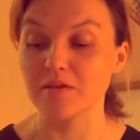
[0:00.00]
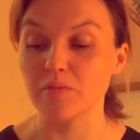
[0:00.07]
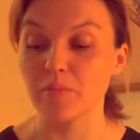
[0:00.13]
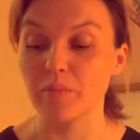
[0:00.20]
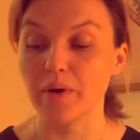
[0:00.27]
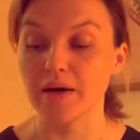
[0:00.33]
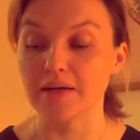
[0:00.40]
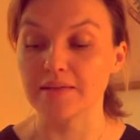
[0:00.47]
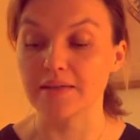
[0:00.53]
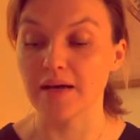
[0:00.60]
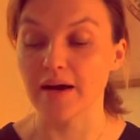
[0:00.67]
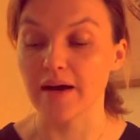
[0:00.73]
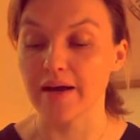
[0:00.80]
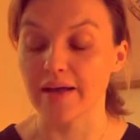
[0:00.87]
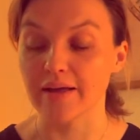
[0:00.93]
but
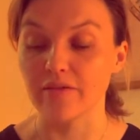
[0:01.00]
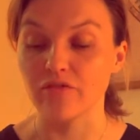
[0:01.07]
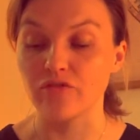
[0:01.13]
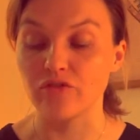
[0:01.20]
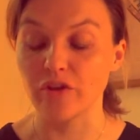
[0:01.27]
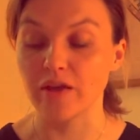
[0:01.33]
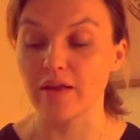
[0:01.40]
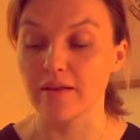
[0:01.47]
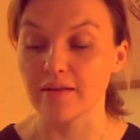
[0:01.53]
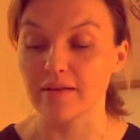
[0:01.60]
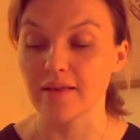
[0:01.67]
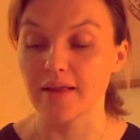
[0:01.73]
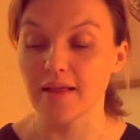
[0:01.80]
I feel